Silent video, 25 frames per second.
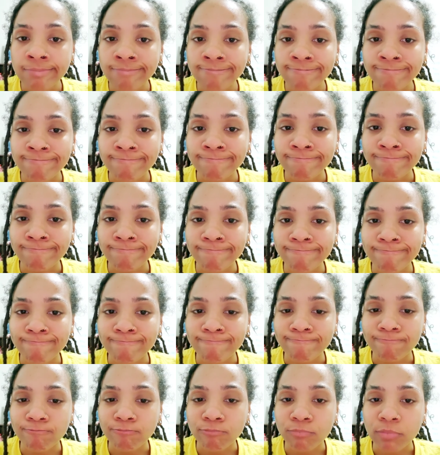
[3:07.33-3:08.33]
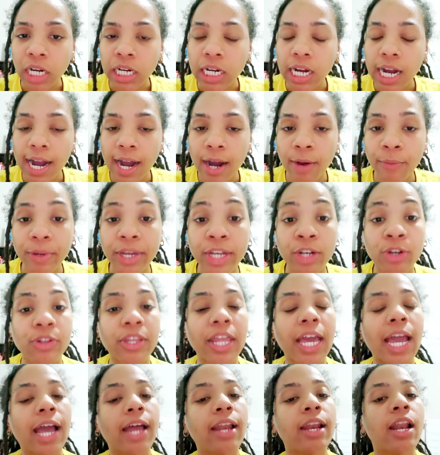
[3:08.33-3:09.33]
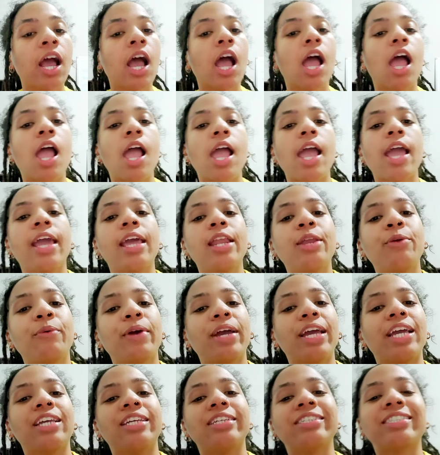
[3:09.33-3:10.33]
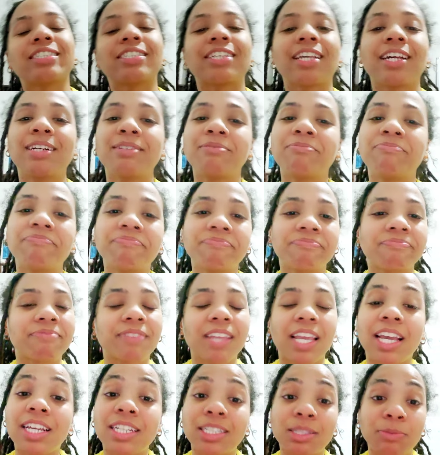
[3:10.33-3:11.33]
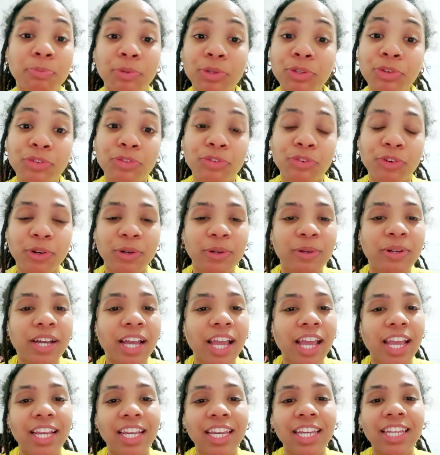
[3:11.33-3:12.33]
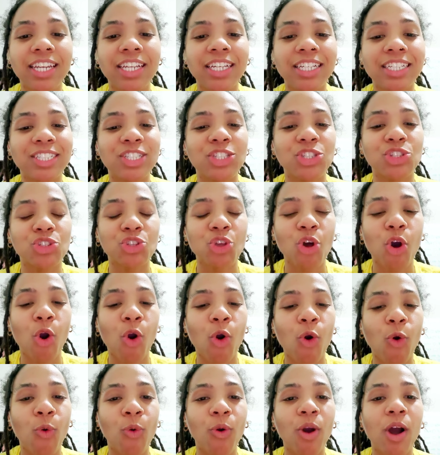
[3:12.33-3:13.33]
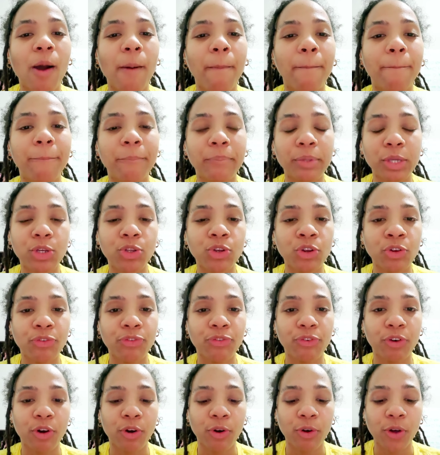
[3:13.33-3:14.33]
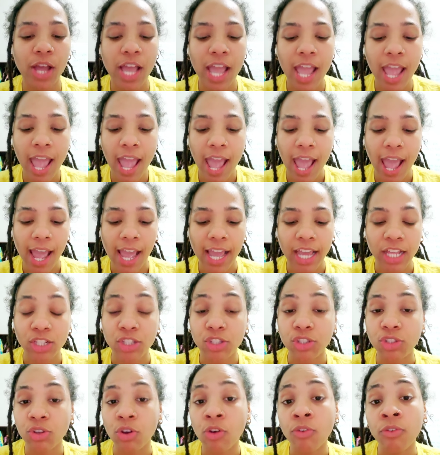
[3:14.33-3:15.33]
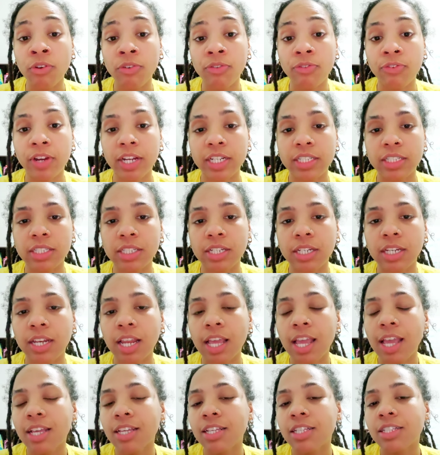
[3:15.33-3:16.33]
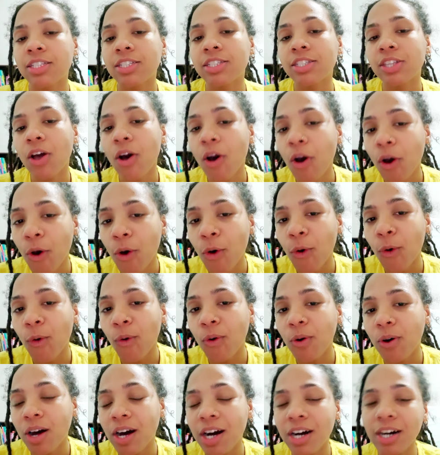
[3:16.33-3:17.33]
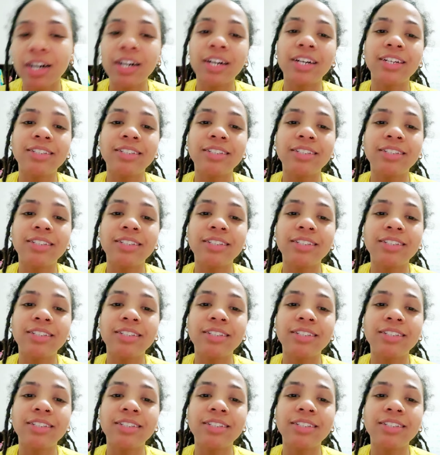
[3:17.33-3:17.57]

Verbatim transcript: Hmm, I'll wait on that. Anyways, it's beautiful. It is so beautiful and so refreshing. So, uh,